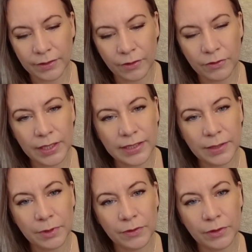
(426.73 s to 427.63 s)

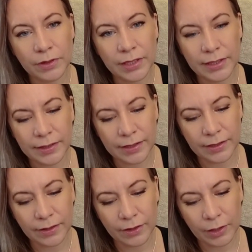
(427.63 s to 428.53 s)
Obviously we've got the
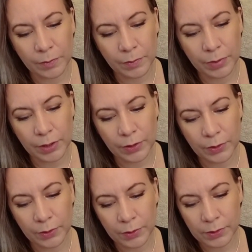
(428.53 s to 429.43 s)
dark
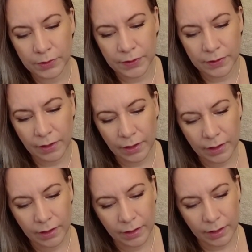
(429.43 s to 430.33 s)
blues,
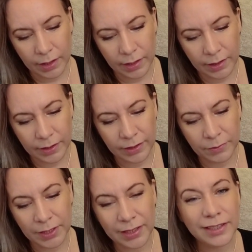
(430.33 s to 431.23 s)
and
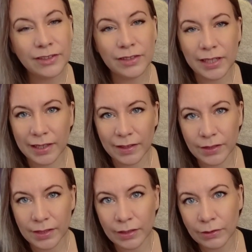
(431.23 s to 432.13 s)
we literally have
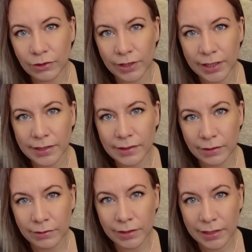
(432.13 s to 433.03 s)
snow trees, so
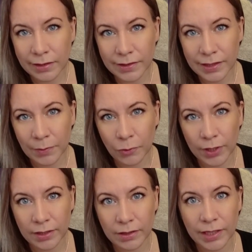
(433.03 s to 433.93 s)
it does seem
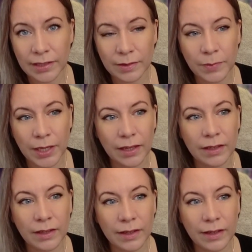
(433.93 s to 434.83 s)
wintry to me.
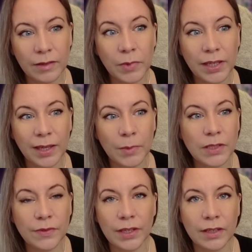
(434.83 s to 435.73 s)
In my
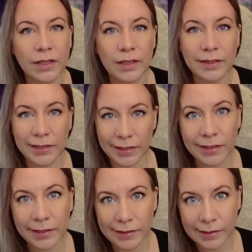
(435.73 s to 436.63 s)
hemisphere
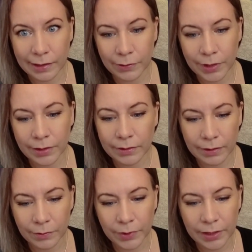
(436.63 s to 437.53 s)
it is snowy
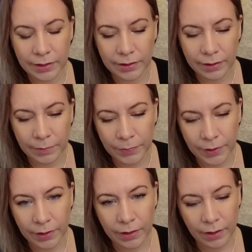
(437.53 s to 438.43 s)
at winter time.
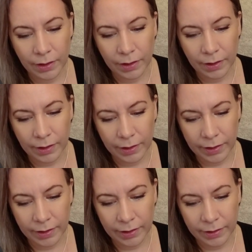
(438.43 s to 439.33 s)

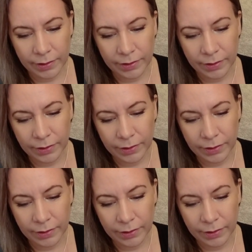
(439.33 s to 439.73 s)
And